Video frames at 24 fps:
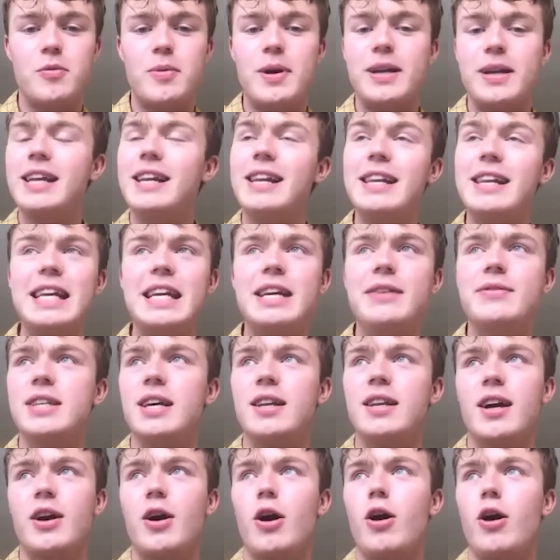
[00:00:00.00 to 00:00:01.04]
And he leaves it
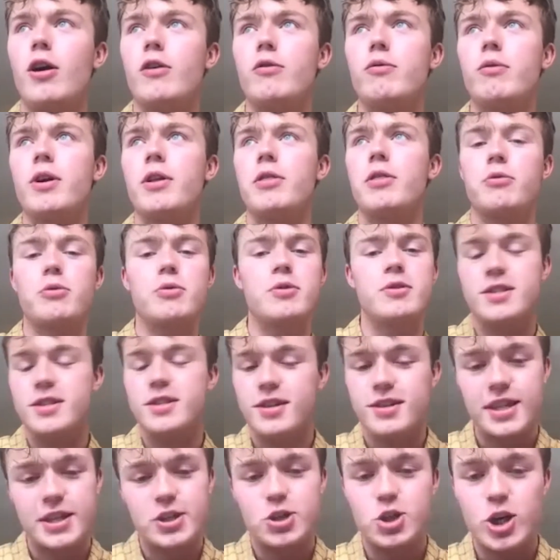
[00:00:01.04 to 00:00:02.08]
like halfway through and
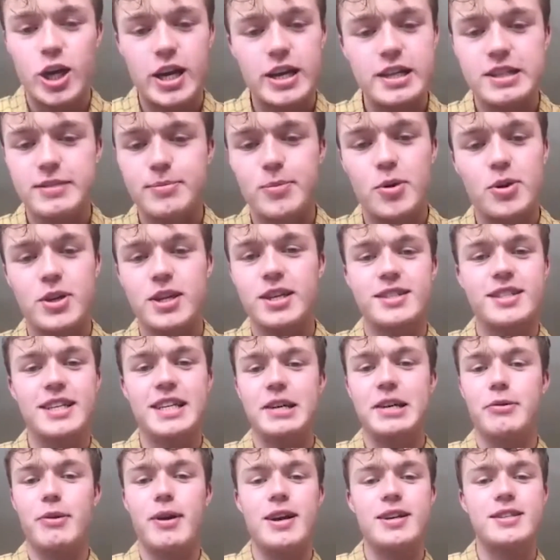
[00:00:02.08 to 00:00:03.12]
starts like chain smoking
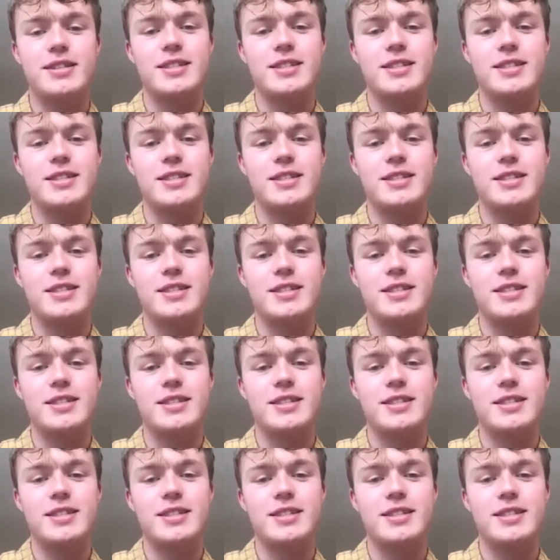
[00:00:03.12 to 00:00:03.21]
cigarettes.